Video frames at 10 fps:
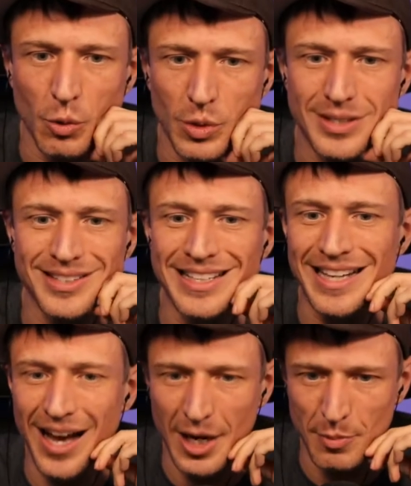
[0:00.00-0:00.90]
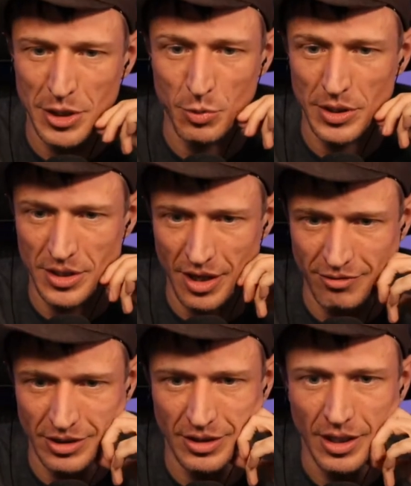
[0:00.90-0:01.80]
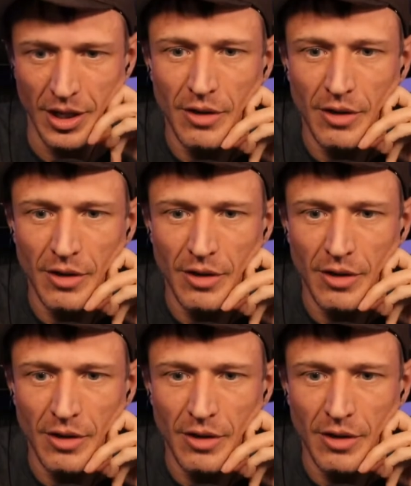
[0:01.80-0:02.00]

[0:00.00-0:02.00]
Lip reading: was synonymous with sovereign.